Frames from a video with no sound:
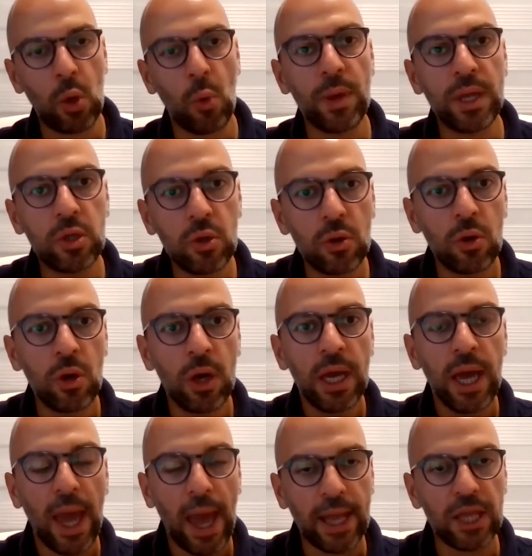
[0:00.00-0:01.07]
So we do
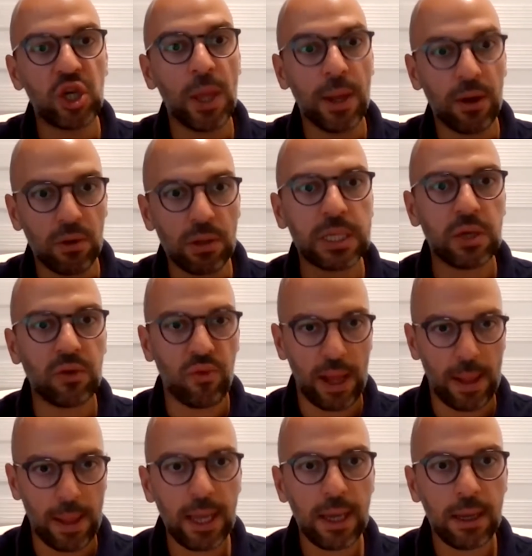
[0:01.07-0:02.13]
a general
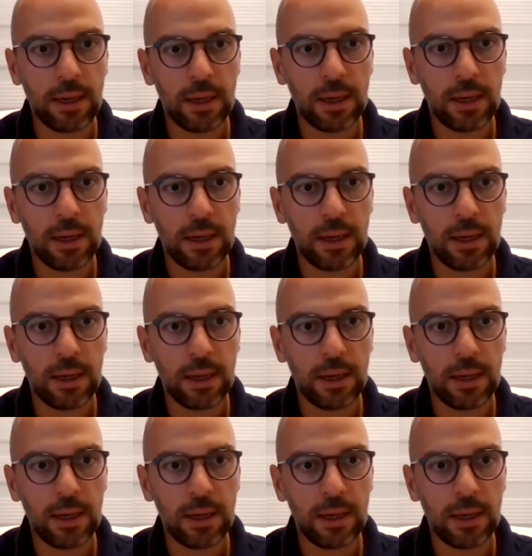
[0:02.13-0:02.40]
screening,